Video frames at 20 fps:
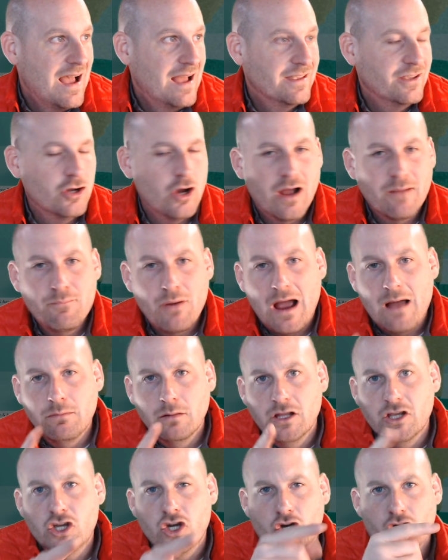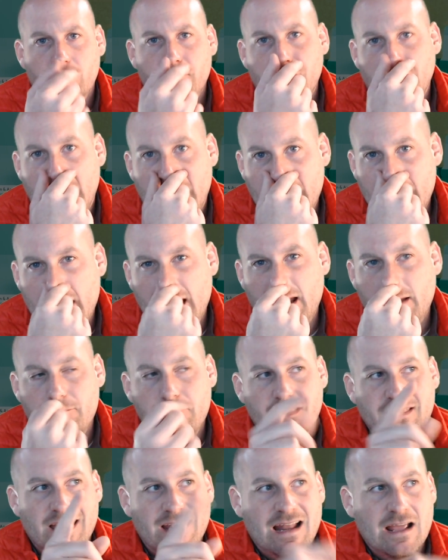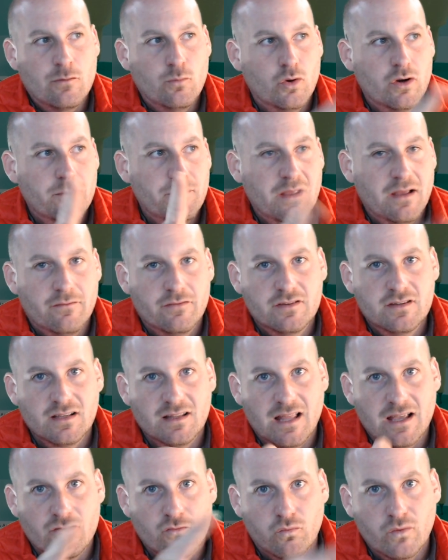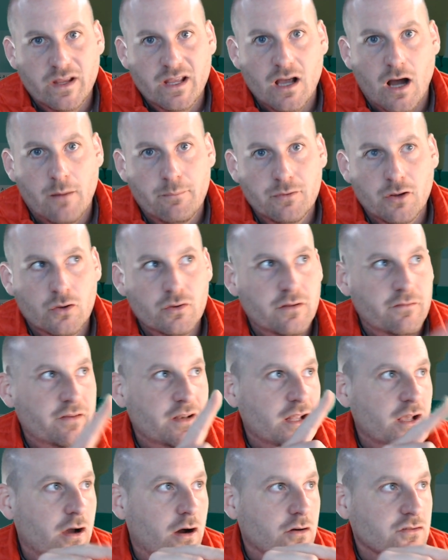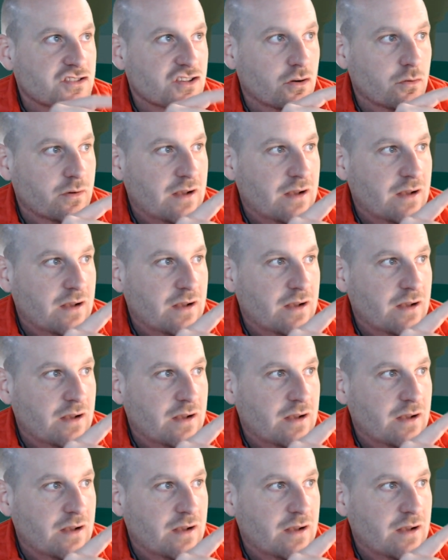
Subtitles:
I probably could play it, but then I wouldn't be able to, like, re-upload the video, so it would